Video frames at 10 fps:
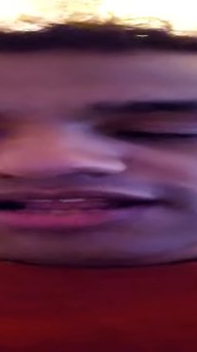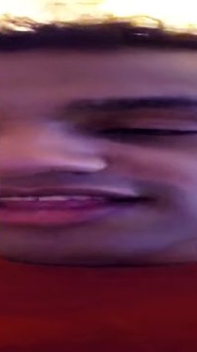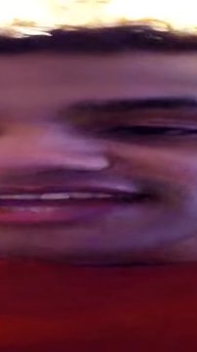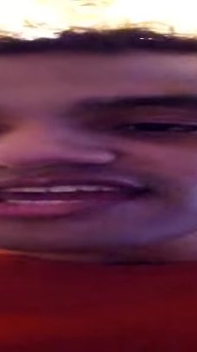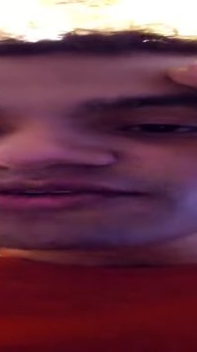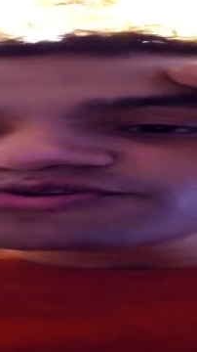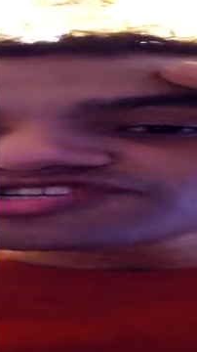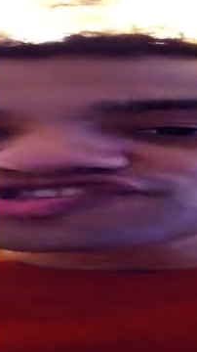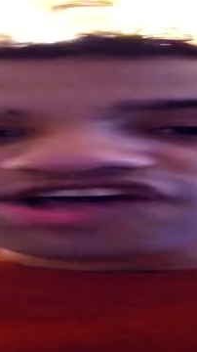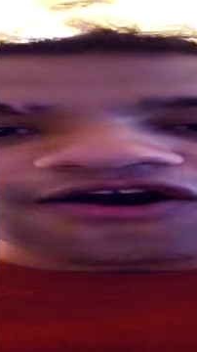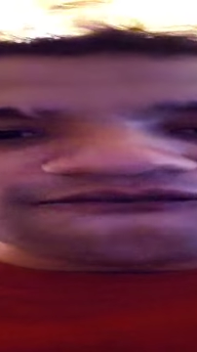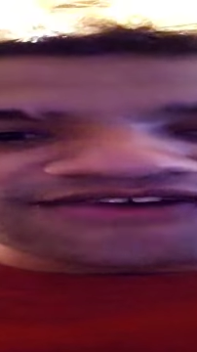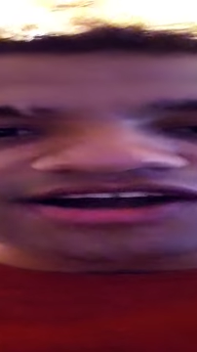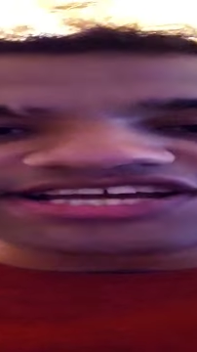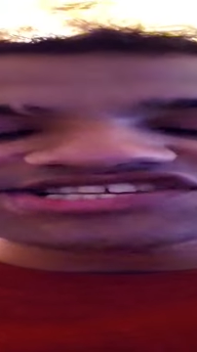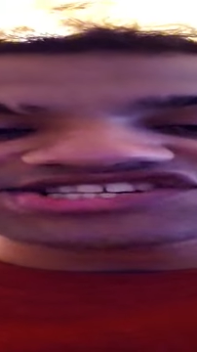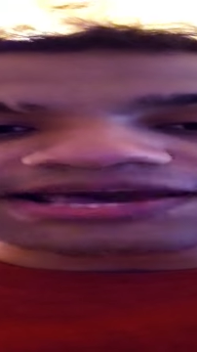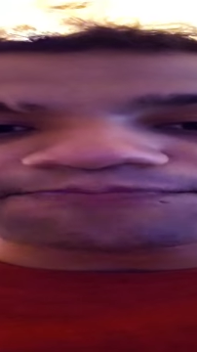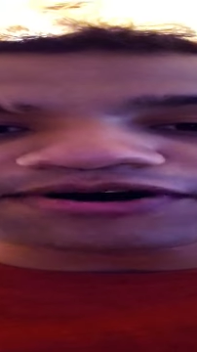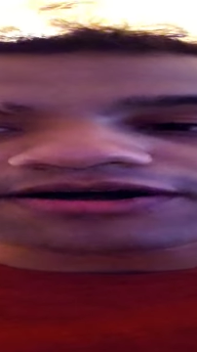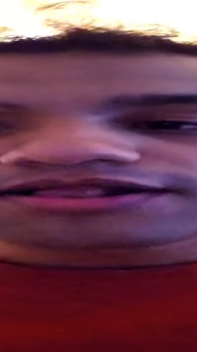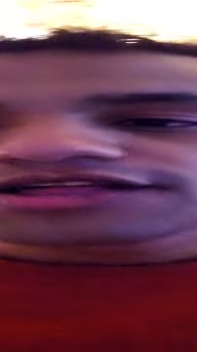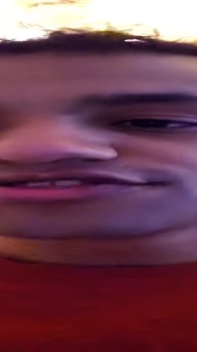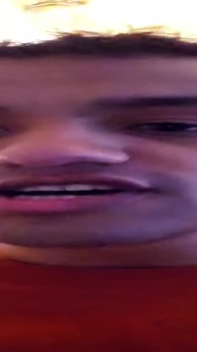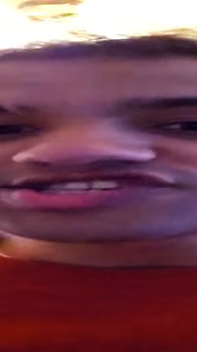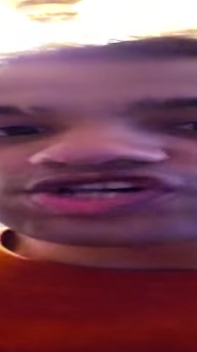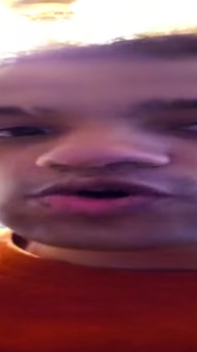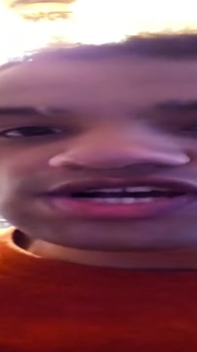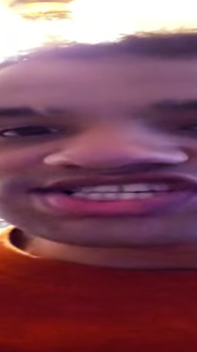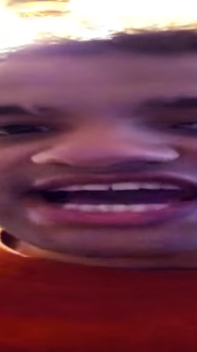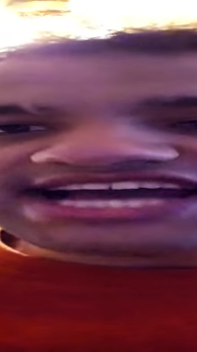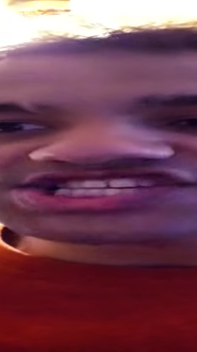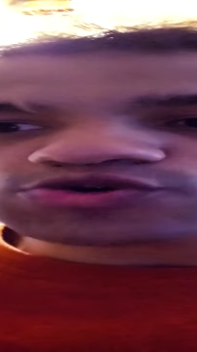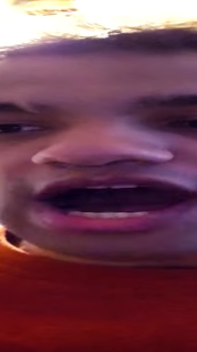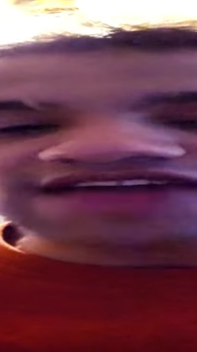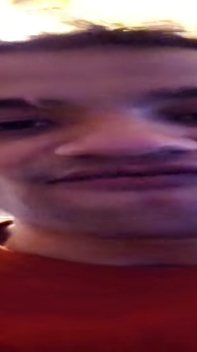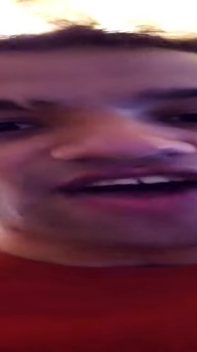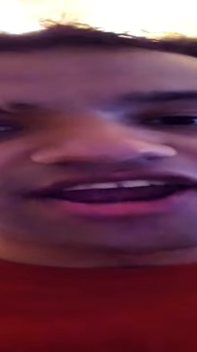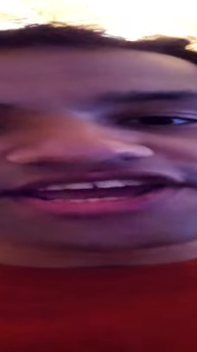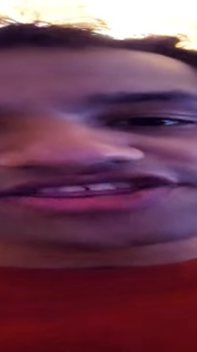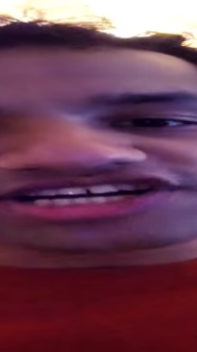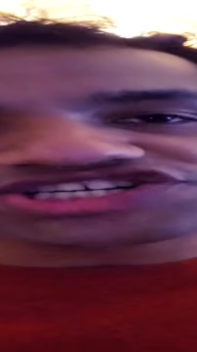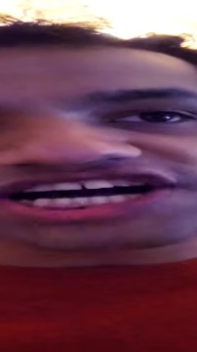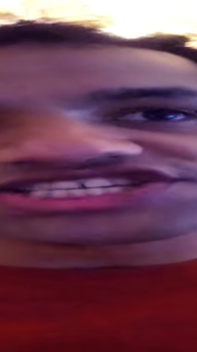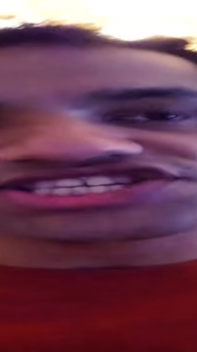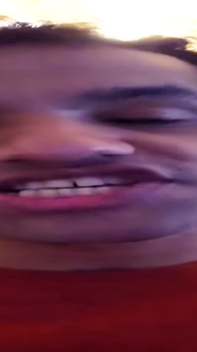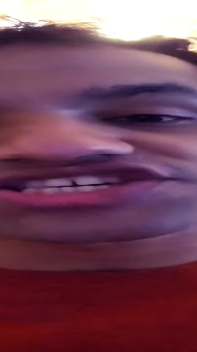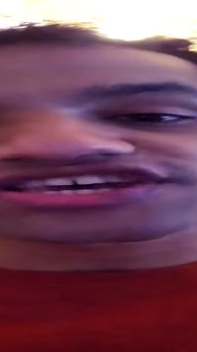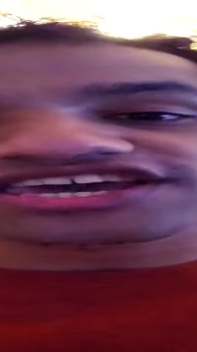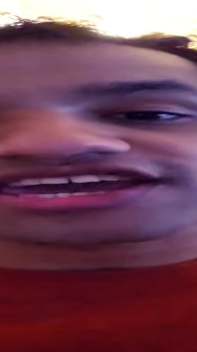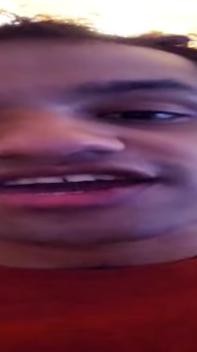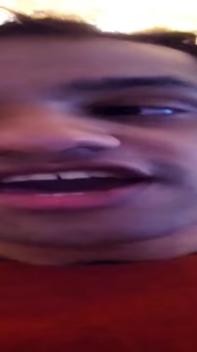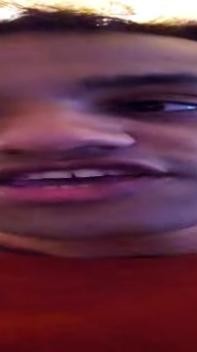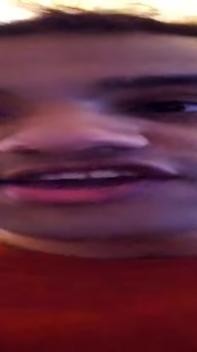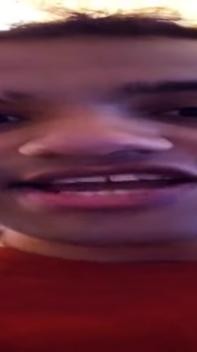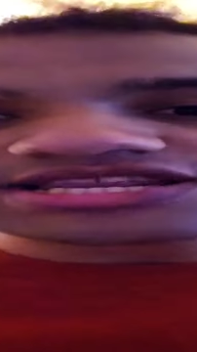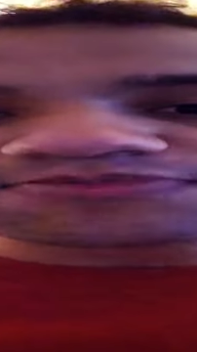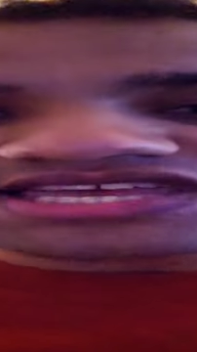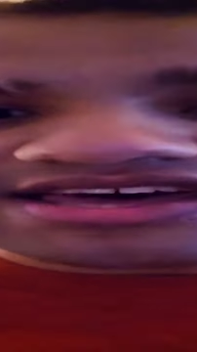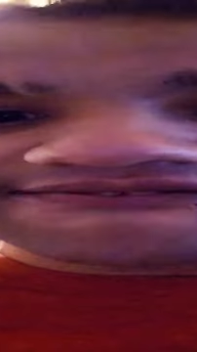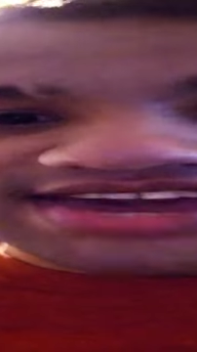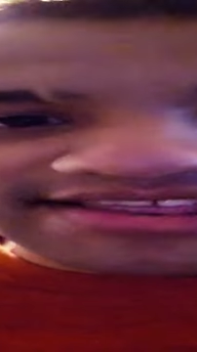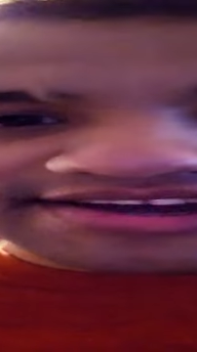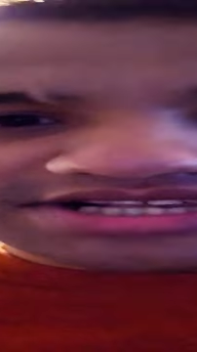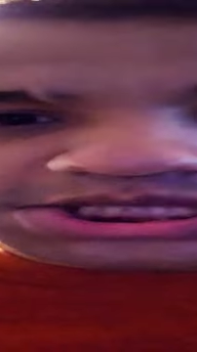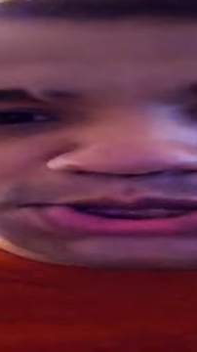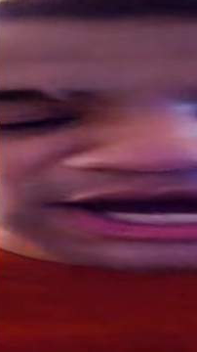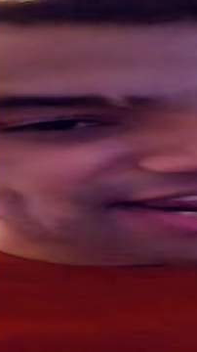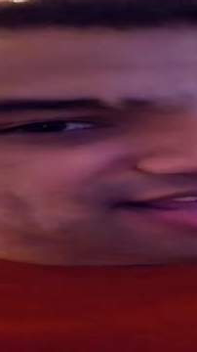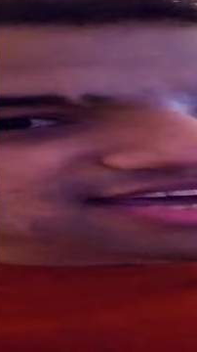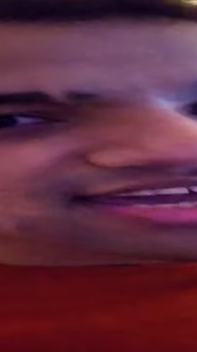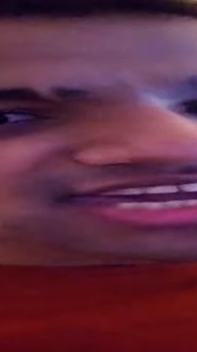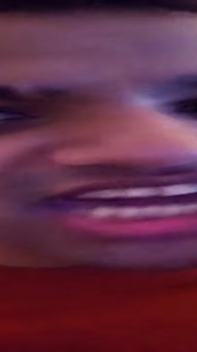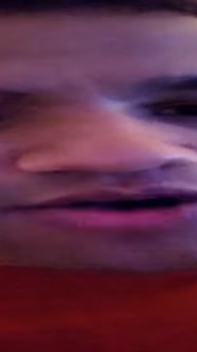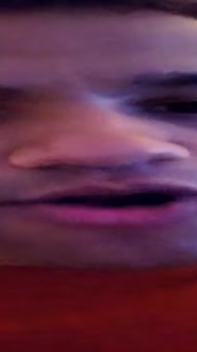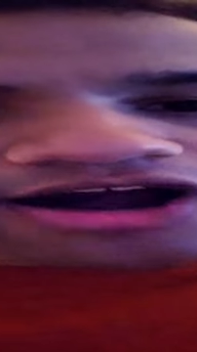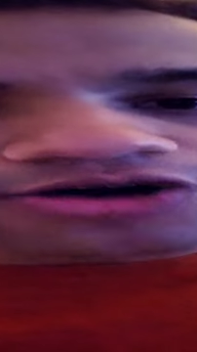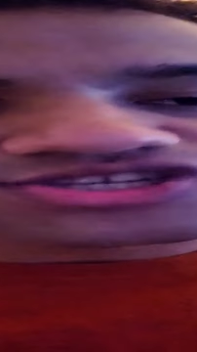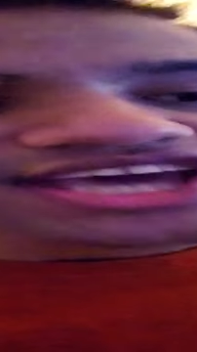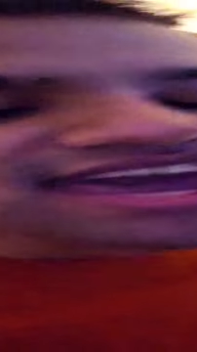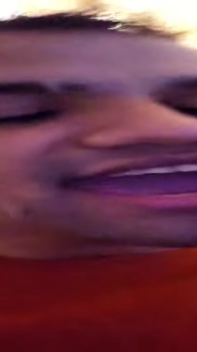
Like, it was so fucking simple. The Suicide Squad fighting the Justice League. You get to be the villains fighting the heroes.